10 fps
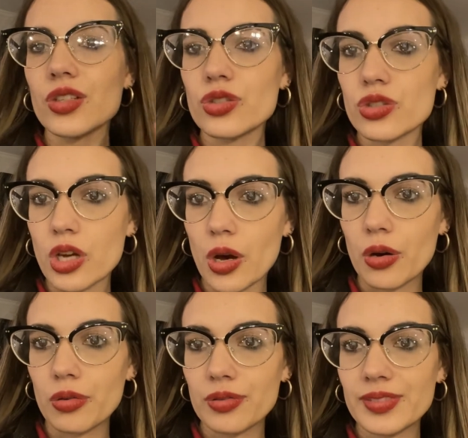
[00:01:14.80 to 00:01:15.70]

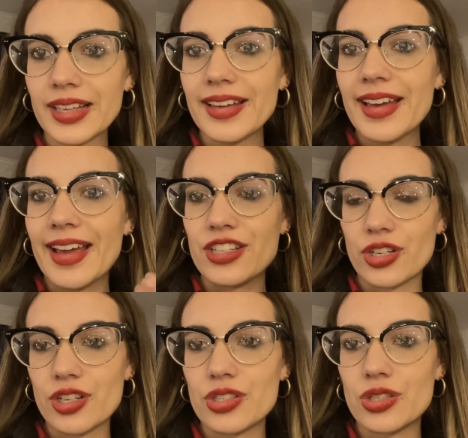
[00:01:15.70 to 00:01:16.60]
So it
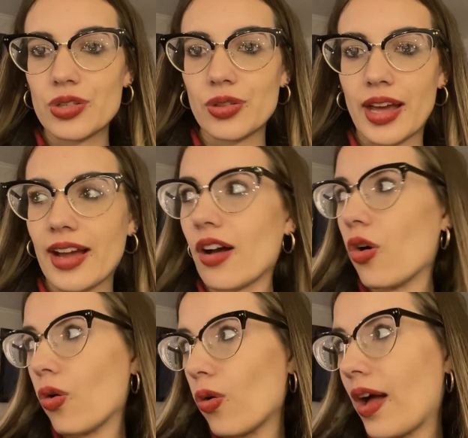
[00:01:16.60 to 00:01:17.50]
turned into like a
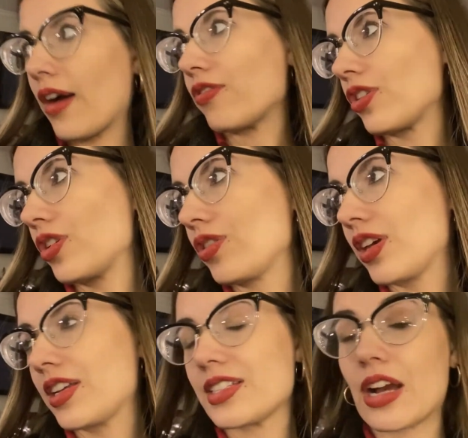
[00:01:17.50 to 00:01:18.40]
whole afternoon
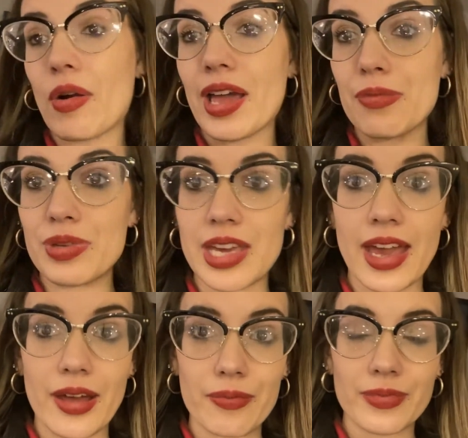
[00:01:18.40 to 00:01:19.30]
thing. It's now 8
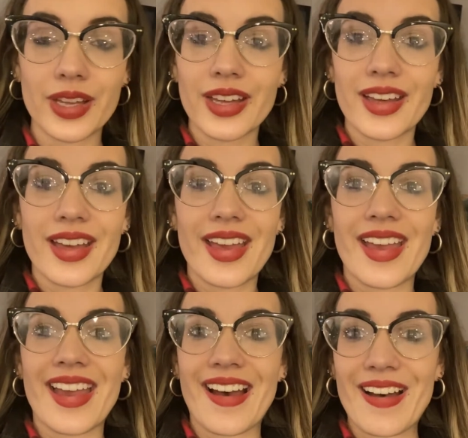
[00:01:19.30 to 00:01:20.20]
p.m.
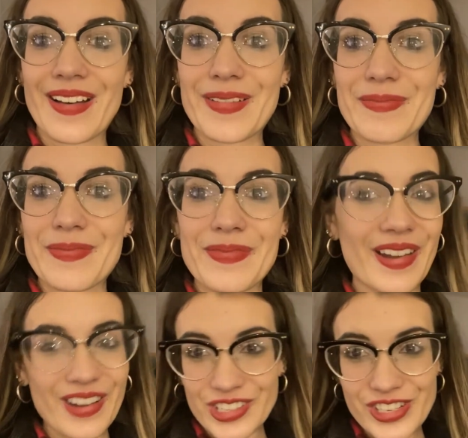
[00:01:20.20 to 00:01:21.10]
Um,
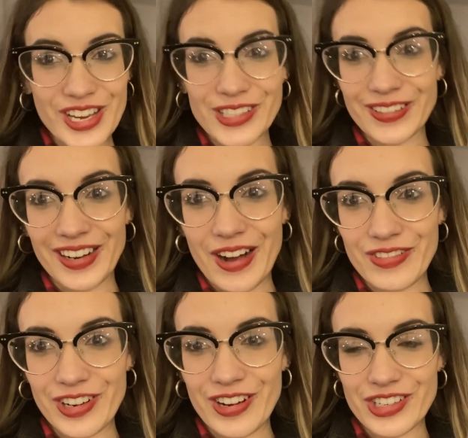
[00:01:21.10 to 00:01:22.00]
but I'll show you guys what I got
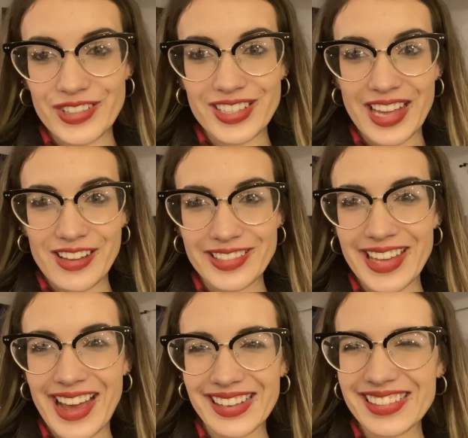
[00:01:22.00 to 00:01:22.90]
for groceries. How's
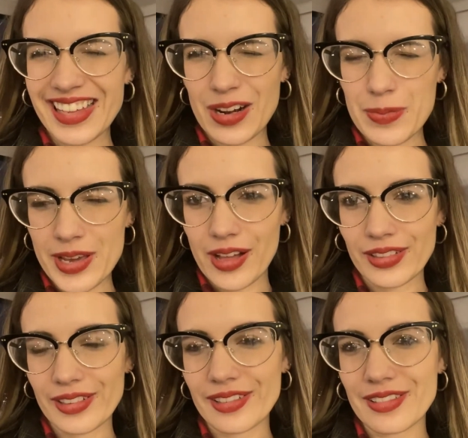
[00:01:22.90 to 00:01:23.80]
that? That'll be our
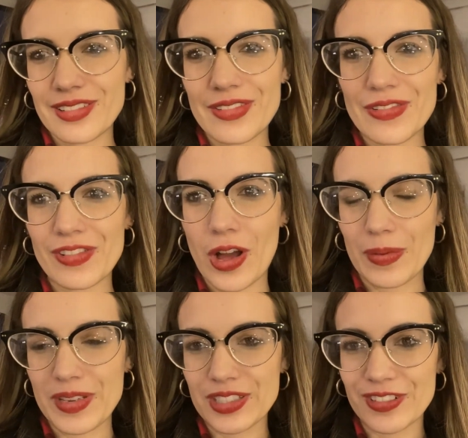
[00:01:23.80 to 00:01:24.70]
little
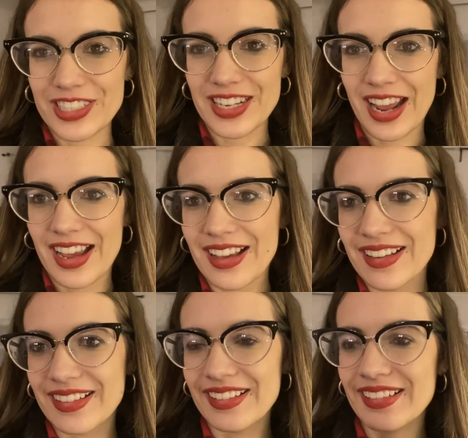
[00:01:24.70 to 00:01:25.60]
vlogmas for today.
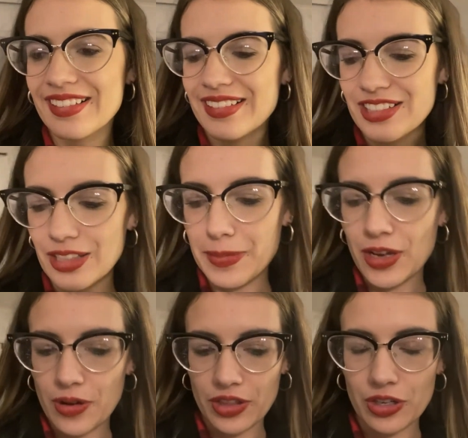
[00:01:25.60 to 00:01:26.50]
So let me
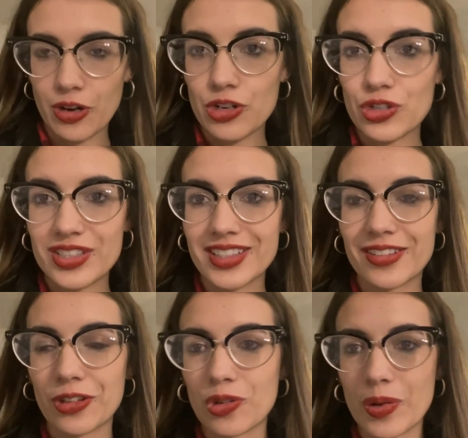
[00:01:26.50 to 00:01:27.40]
go get the groceries in
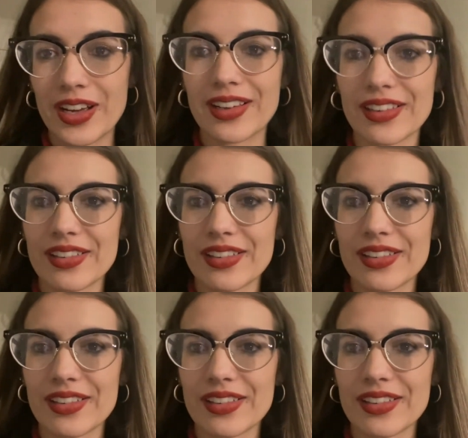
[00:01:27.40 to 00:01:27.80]
real quick.